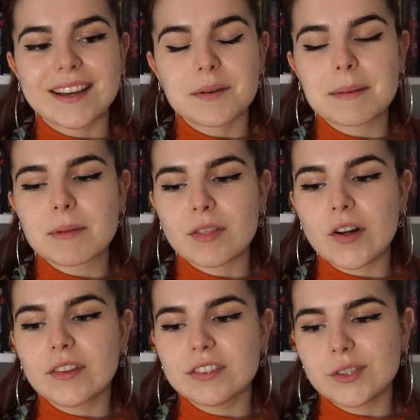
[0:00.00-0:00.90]
Greek
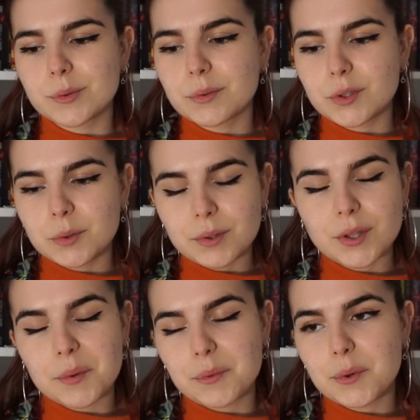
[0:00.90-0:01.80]
mythology, you will
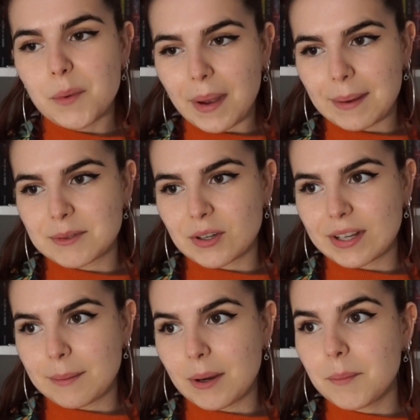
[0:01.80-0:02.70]
know who I am
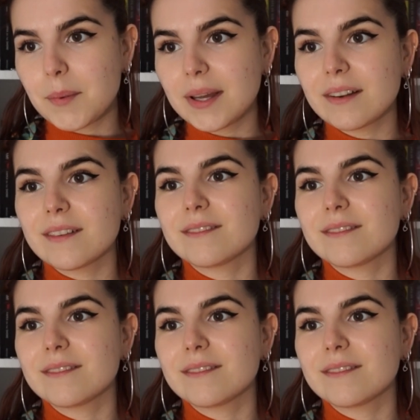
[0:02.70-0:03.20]
talking about, but